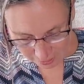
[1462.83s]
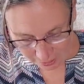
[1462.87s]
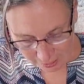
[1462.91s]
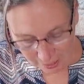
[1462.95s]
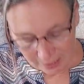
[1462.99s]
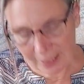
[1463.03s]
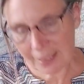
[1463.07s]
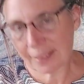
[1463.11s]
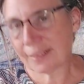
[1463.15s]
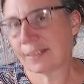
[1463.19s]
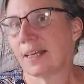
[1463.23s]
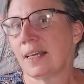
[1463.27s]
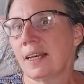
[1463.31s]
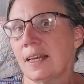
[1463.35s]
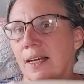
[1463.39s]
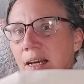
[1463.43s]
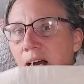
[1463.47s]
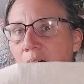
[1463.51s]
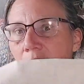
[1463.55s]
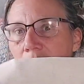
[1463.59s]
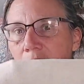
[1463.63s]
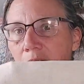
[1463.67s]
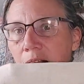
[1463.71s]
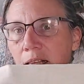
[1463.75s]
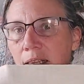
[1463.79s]
like I said, I
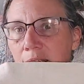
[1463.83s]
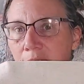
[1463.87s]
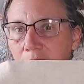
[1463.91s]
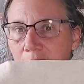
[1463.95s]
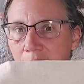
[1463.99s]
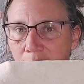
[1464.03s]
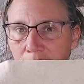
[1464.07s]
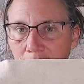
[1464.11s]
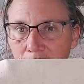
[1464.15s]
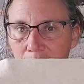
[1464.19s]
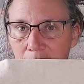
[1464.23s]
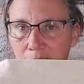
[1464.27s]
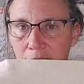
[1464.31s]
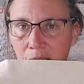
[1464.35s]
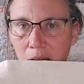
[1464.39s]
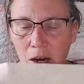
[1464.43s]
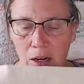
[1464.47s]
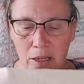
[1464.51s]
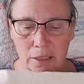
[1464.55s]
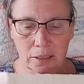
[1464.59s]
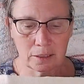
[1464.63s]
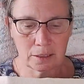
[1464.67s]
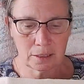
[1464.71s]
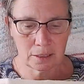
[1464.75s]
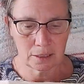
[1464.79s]
got a little
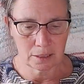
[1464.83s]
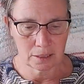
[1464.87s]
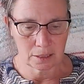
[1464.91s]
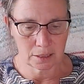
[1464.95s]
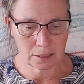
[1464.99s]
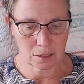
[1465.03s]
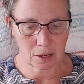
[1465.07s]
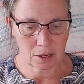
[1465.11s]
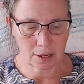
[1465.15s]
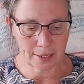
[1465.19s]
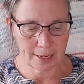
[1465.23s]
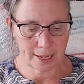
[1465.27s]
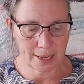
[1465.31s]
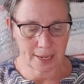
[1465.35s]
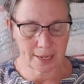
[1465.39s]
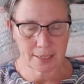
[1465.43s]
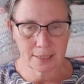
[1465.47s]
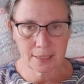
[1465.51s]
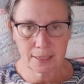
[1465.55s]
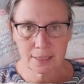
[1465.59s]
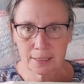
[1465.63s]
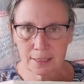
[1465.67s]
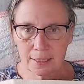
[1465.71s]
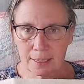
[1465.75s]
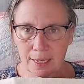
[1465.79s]
disheartened. It's on
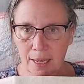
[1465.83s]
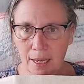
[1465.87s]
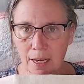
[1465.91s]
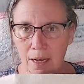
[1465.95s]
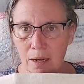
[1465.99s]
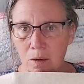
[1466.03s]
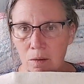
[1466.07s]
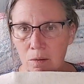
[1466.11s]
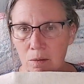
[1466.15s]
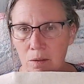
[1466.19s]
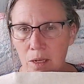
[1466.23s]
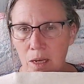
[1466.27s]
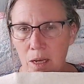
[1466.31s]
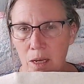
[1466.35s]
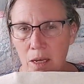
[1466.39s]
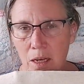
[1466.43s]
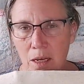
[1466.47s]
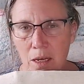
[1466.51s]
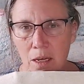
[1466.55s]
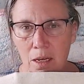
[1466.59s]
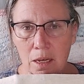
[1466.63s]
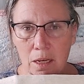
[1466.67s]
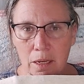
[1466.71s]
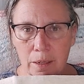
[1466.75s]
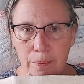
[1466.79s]
18 count
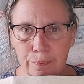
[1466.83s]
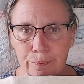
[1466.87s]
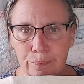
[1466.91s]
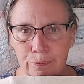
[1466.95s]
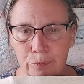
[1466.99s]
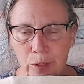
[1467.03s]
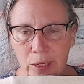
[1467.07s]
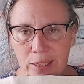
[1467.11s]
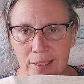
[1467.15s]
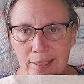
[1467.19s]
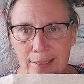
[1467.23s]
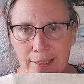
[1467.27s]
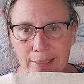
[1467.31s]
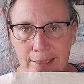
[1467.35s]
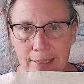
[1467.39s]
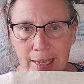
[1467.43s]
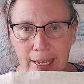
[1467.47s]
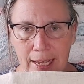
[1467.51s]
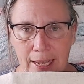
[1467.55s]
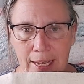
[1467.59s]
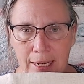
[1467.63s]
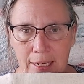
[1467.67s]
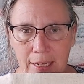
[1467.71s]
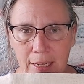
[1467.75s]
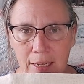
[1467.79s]
Rustic
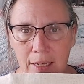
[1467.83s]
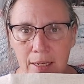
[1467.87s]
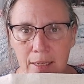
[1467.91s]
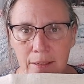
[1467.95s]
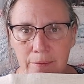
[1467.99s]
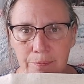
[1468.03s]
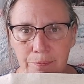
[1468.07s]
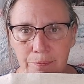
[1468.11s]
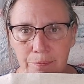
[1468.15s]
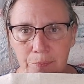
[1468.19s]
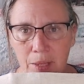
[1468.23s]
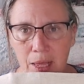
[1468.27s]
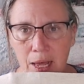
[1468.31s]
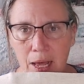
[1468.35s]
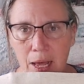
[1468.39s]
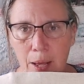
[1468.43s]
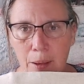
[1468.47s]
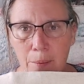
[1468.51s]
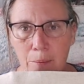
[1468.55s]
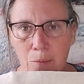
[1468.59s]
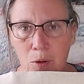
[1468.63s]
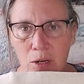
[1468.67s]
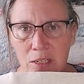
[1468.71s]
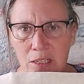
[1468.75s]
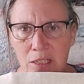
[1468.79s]
Ada,
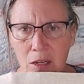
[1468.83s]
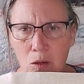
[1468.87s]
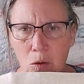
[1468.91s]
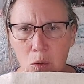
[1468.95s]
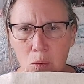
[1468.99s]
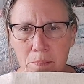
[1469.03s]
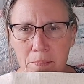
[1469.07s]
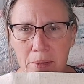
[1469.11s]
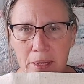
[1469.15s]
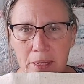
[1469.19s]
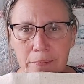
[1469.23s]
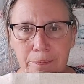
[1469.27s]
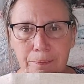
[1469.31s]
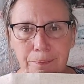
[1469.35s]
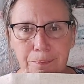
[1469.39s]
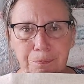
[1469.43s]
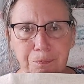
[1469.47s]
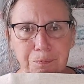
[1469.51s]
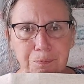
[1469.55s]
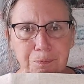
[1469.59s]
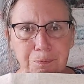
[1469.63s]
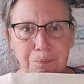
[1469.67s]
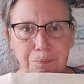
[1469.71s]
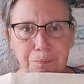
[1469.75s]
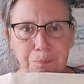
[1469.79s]
Rustic Oatmeal,
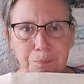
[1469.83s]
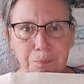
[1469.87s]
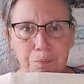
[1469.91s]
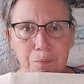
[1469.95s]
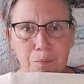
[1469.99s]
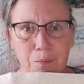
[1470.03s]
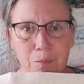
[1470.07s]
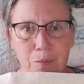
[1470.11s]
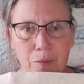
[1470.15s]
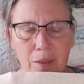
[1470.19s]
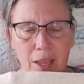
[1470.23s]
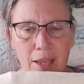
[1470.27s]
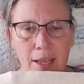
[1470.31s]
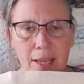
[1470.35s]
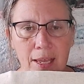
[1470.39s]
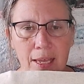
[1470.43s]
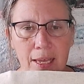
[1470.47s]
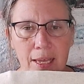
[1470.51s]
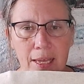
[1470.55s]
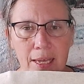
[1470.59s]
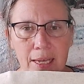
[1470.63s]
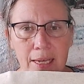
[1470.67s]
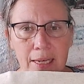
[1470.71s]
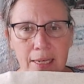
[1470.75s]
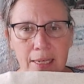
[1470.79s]

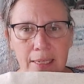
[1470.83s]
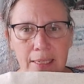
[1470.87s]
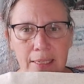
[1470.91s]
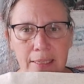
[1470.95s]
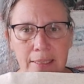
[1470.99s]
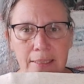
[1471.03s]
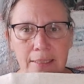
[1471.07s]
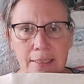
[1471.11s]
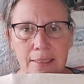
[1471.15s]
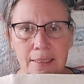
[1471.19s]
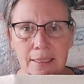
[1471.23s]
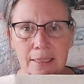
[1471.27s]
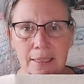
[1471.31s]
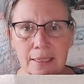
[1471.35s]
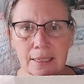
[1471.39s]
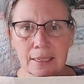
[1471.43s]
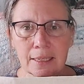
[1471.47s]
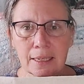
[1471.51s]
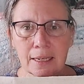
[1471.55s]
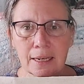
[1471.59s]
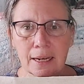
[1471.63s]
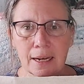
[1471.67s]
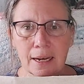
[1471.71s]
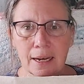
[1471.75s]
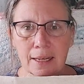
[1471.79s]
and
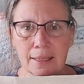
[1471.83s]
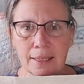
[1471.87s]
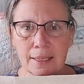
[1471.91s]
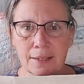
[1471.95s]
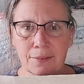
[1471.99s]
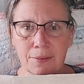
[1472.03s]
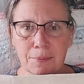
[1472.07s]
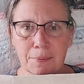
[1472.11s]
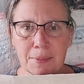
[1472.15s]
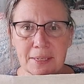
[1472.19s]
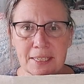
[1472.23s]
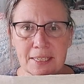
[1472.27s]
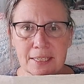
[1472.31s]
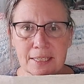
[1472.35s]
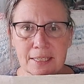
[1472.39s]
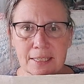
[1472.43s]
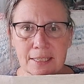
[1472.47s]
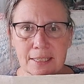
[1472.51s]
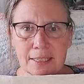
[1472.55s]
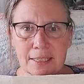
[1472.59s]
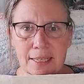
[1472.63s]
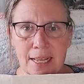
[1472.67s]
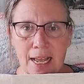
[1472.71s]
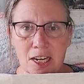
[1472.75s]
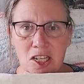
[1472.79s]
I think from a
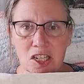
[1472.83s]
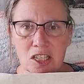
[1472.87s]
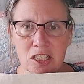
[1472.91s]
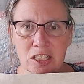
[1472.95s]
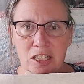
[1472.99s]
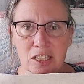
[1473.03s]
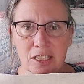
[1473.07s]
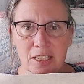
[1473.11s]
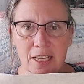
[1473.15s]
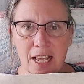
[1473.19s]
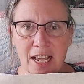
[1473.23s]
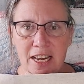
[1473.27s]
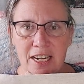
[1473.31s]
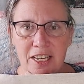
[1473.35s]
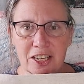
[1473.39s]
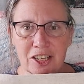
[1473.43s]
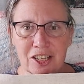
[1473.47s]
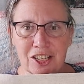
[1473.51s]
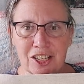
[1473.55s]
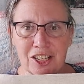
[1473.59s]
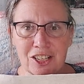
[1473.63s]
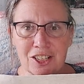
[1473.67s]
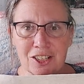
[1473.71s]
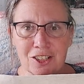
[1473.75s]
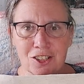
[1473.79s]
distance it actually looks kind of
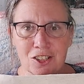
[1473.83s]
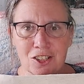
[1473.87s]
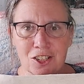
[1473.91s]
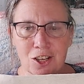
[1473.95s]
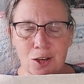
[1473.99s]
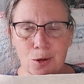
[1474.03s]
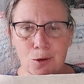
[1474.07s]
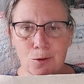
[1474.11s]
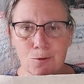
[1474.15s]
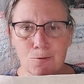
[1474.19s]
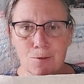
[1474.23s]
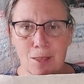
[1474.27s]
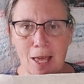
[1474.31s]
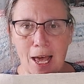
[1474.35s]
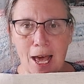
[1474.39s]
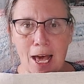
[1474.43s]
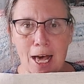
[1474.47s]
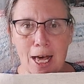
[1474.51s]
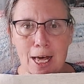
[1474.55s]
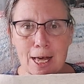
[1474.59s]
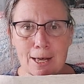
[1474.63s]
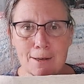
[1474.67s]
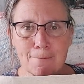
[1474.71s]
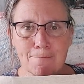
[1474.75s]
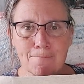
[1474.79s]
good. So
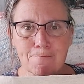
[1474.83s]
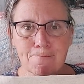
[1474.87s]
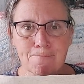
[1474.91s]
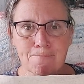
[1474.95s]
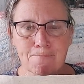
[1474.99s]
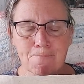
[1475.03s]
I